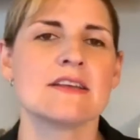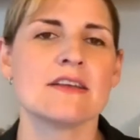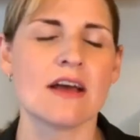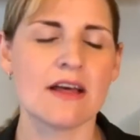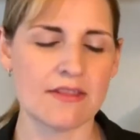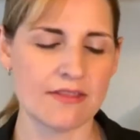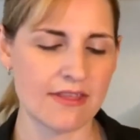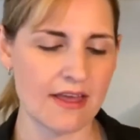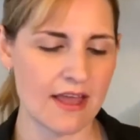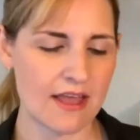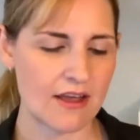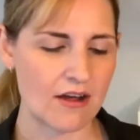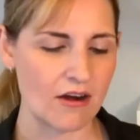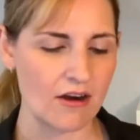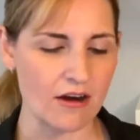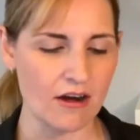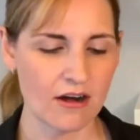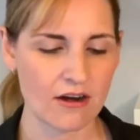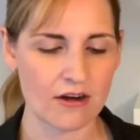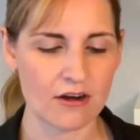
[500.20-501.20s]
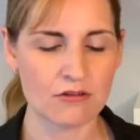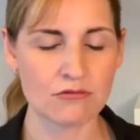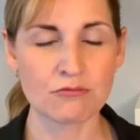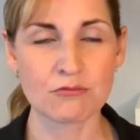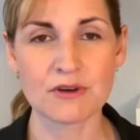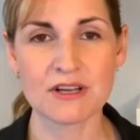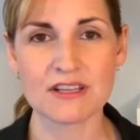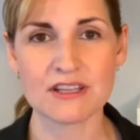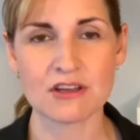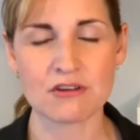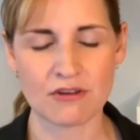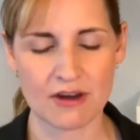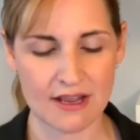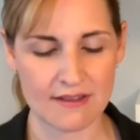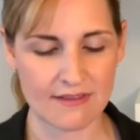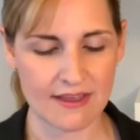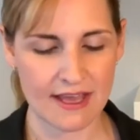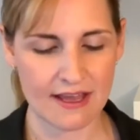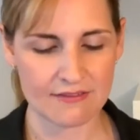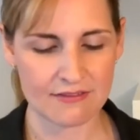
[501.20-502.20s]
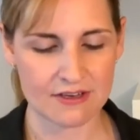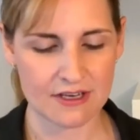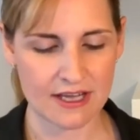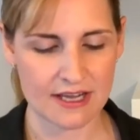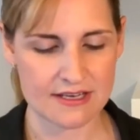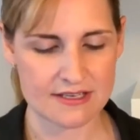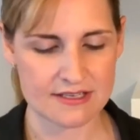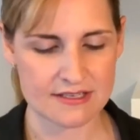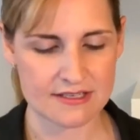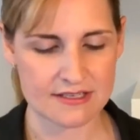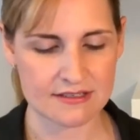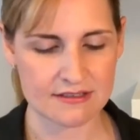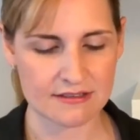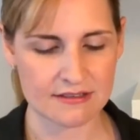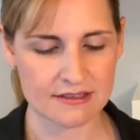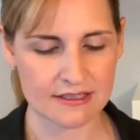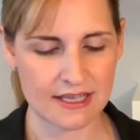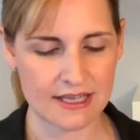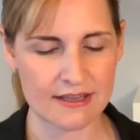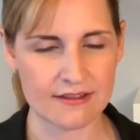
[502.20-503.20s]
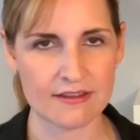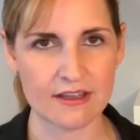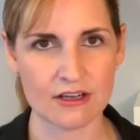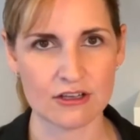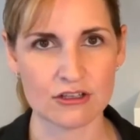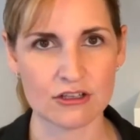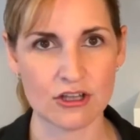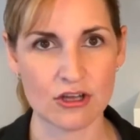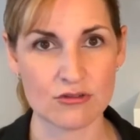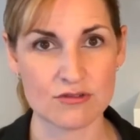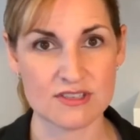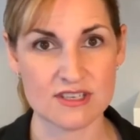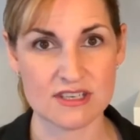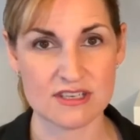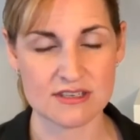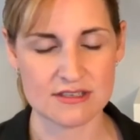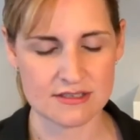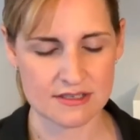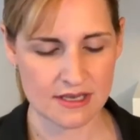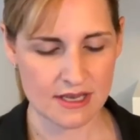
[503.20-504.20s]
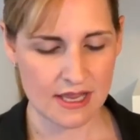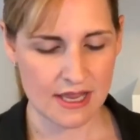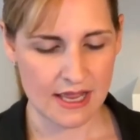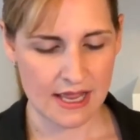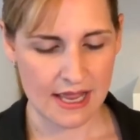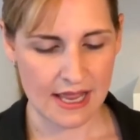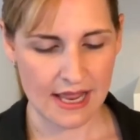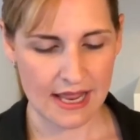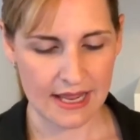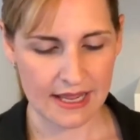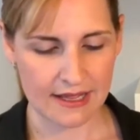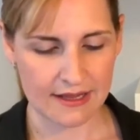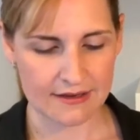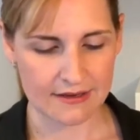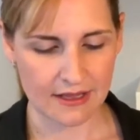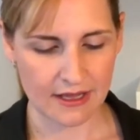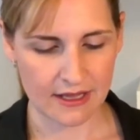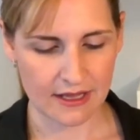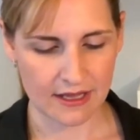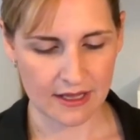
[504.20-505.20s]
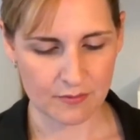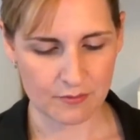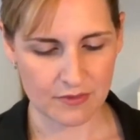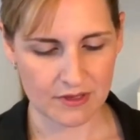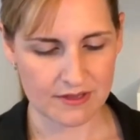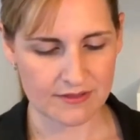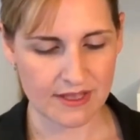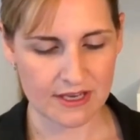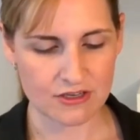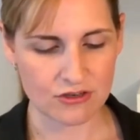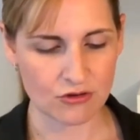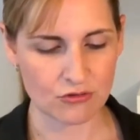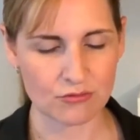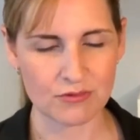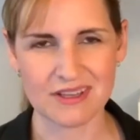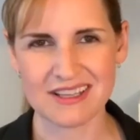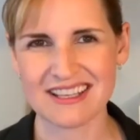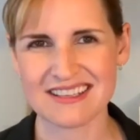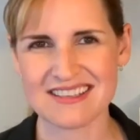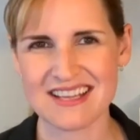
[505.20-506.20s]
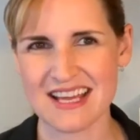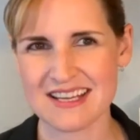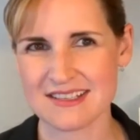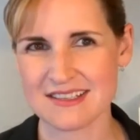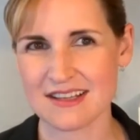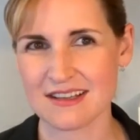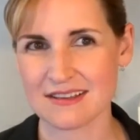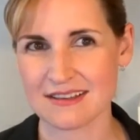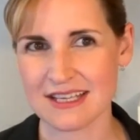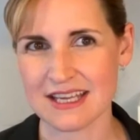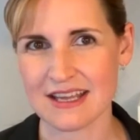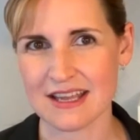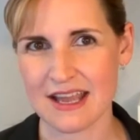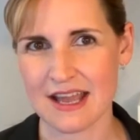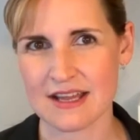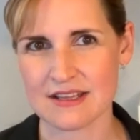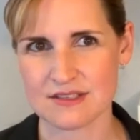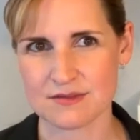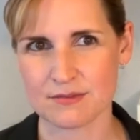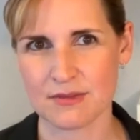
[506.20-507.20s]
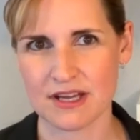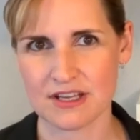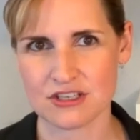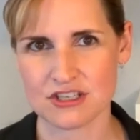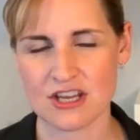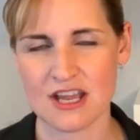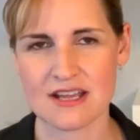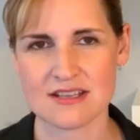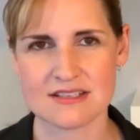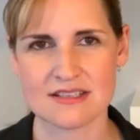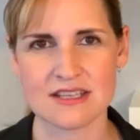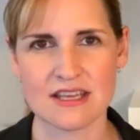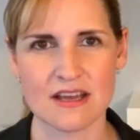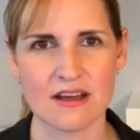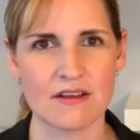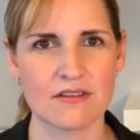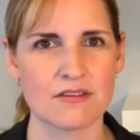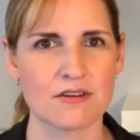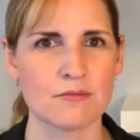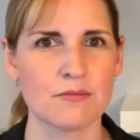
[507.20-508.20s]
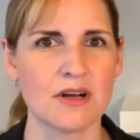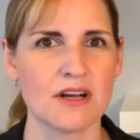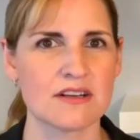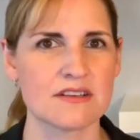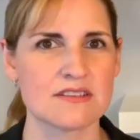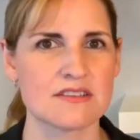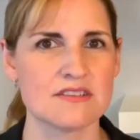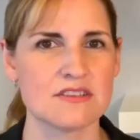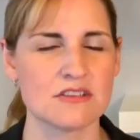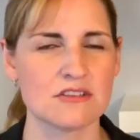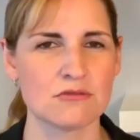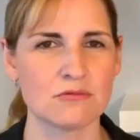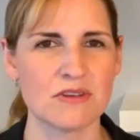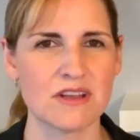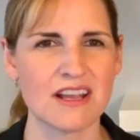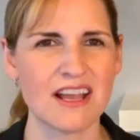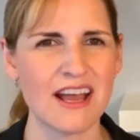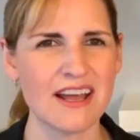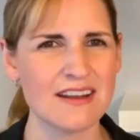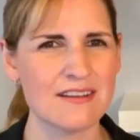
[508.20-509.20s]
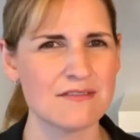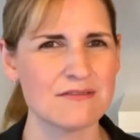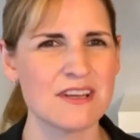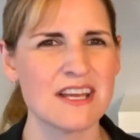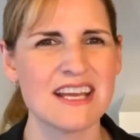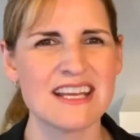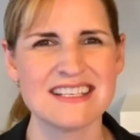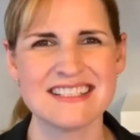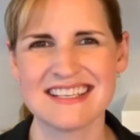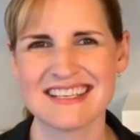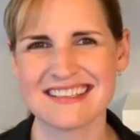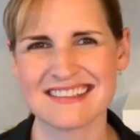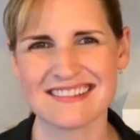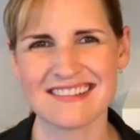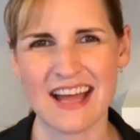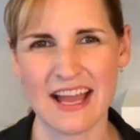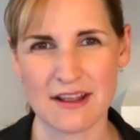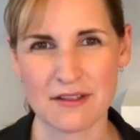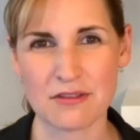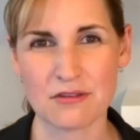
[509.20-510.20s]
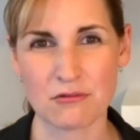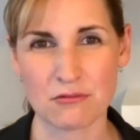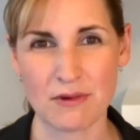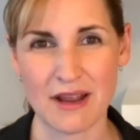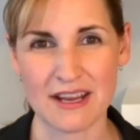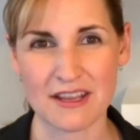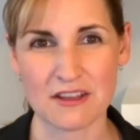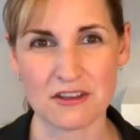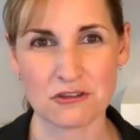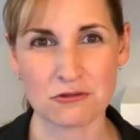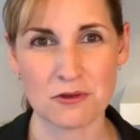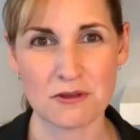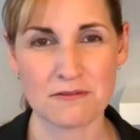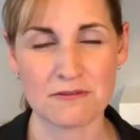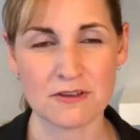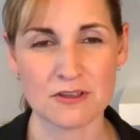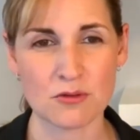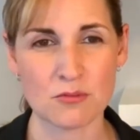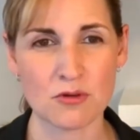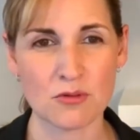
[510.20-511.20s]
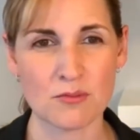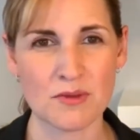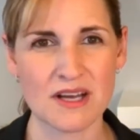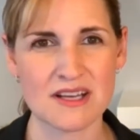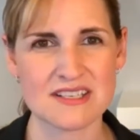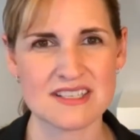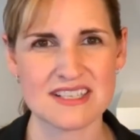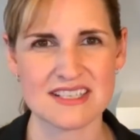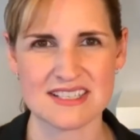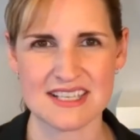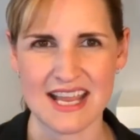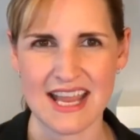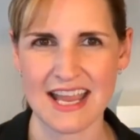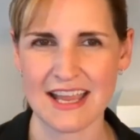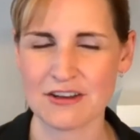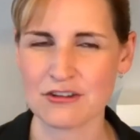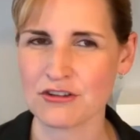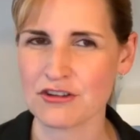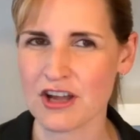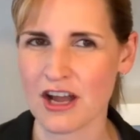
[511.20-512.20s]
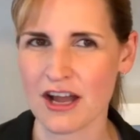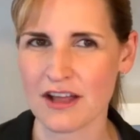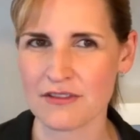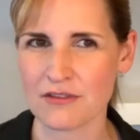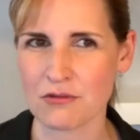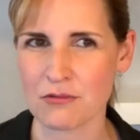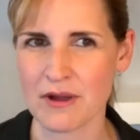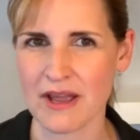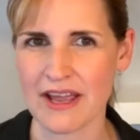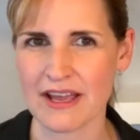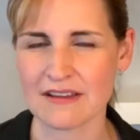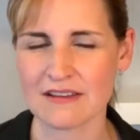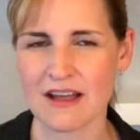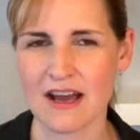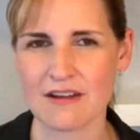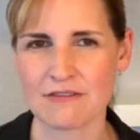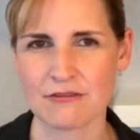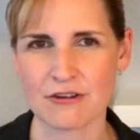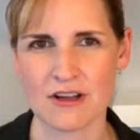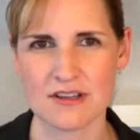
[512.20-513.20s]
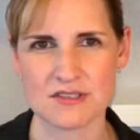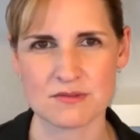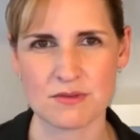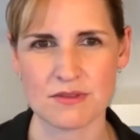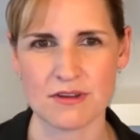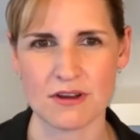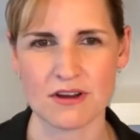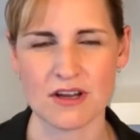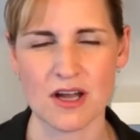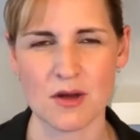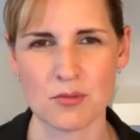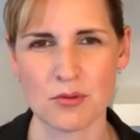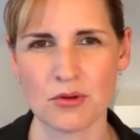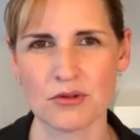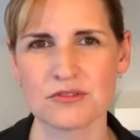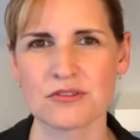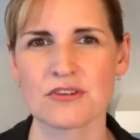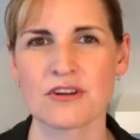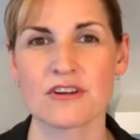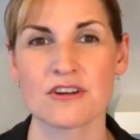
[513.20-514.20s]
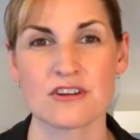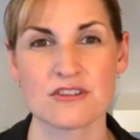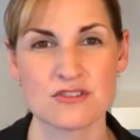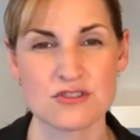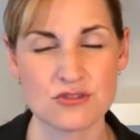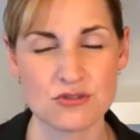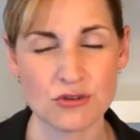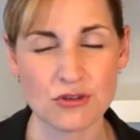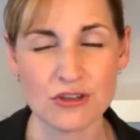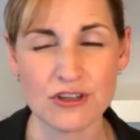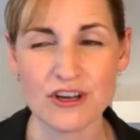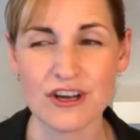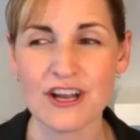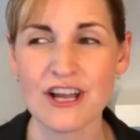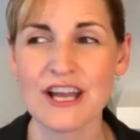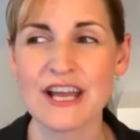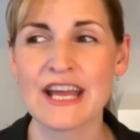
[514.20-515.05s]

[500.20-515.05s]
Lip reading: they are really great. They have a nice lid that closes, and they don't really tend to leak as much as the other mugs do. We kind of didn't like the regular refillable mugs because the handle got in the way a lot for us with our cup holder on our stroller,